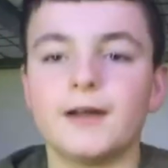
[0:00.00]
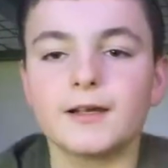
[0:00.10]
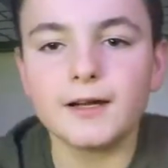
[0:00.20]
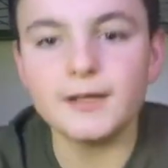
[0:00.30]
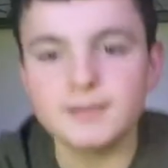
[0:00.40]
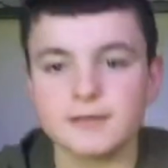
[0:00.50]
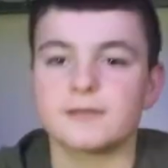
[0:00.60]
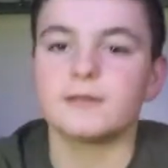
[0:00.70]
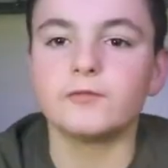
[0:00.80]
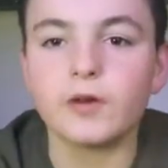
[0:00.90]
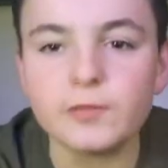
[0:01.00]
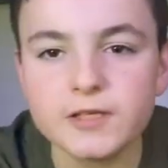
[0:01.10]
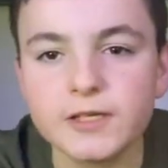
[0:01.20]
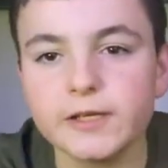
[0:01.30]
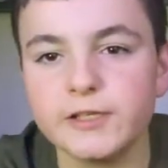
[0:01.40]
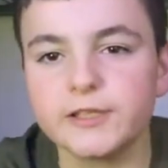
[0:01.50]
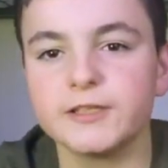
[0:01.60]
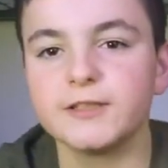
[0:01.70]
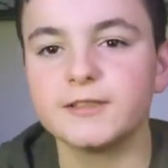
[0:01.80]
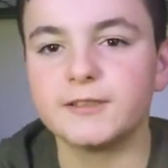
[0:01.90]
Hi guys, it's Tom from
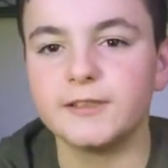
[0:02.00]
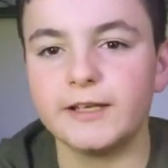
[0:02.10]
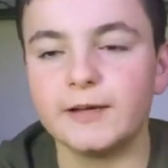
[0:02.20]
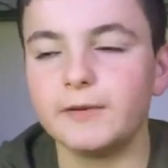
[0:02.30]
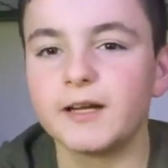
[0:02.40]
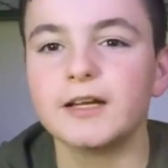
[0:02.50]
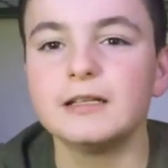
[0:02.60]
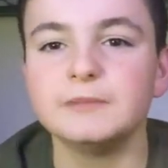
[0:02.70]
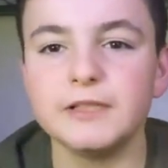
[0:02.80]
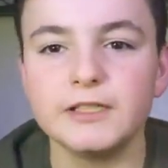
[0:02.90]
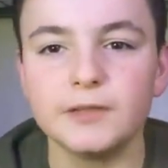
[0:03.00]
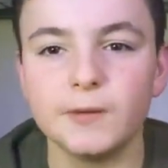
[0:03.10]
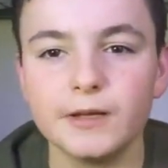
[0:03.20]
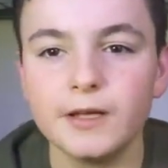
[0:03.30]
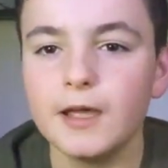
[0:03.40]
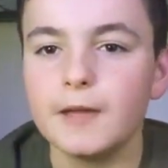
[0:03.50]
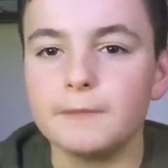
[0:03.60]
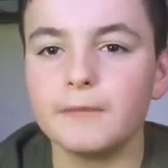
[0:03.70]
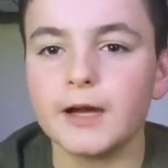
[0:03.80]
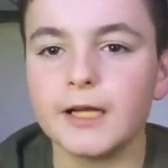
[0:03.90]
CKGC and today we're going to be doing
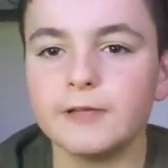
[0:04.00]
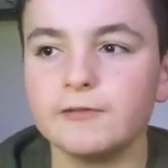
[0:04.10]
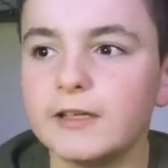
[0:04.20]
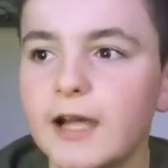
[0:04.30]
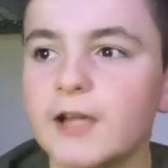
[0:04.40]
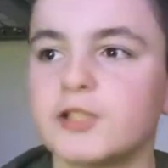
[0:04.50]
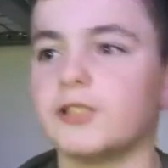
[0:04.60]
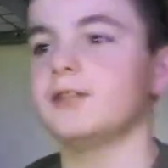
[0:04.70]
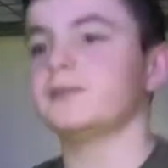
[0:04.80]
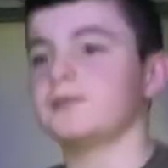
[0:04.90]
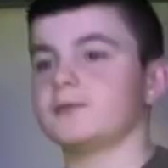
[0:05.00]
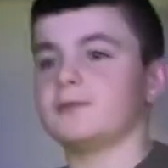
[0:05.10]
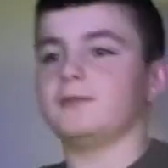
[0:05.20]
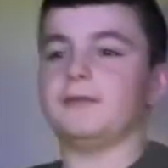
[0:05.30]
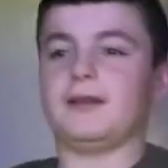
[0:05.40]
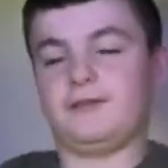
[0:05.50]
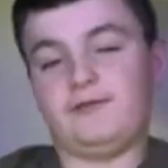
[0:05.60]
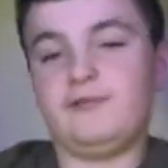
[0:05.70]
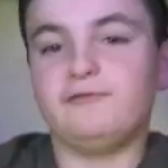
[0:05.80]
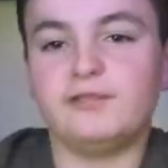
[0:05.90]
my reactions or my
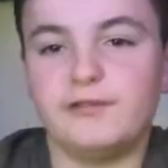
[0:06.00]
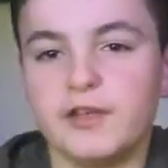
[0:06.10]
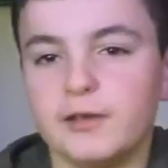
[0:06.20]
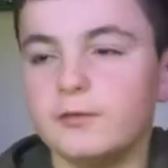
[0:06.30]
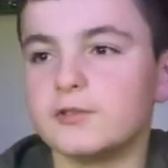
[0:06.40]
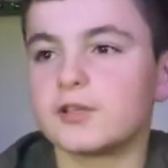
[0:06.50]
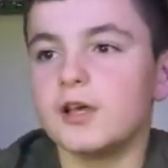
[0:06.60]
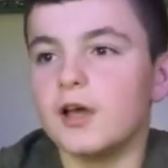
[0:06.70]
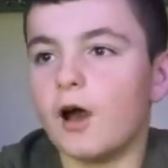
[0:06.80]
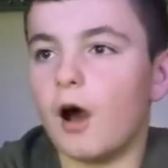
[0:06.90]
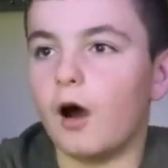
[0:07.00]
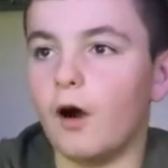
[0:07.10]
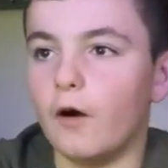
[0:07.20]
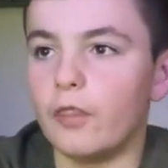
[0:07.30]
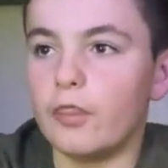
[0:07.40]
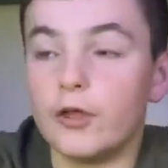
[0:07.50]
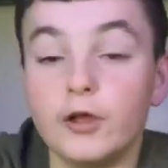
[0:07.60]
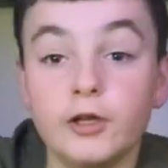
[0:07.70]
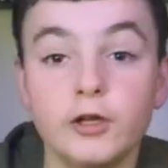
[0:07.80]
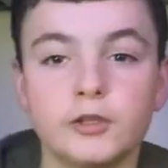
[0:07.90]
reviews on
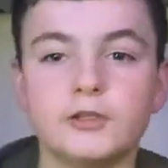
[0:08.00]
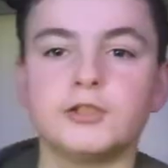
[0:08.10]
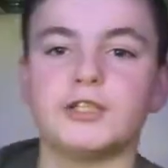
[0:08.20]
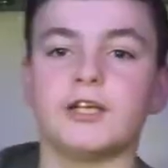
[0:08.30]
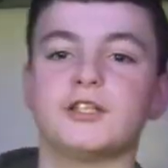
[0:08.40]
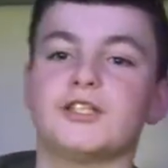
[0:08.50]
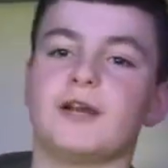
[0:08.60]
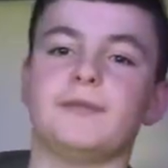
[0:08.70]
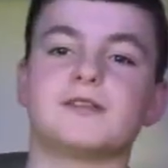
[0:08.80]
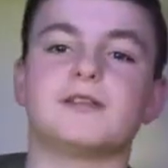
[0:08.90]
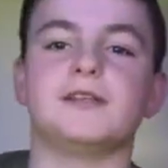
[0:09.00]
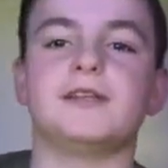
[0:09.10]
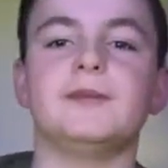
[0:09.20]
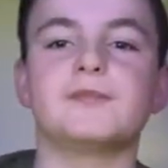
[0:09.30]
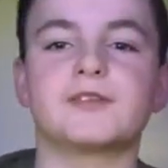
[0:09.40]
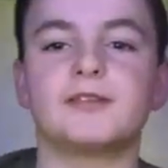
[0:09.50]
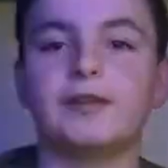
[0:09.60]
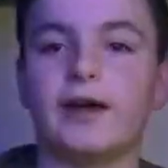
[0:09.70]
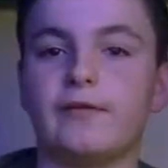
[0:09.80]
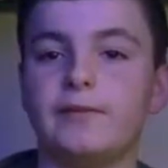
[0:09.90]
the Ch Champions League games
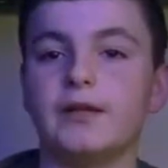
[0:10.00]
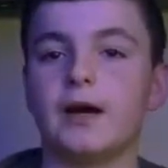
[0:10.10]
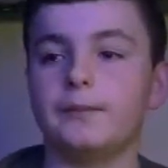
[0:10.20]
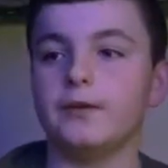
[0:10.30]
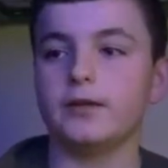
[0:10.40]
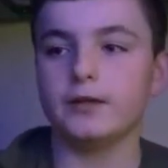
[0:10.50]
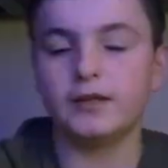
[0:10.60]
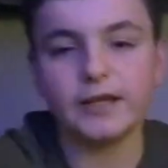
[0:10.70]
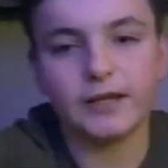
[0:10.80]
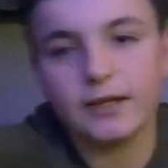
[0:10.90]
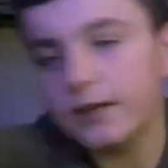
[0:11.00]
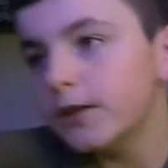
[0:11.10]
that have been happening today.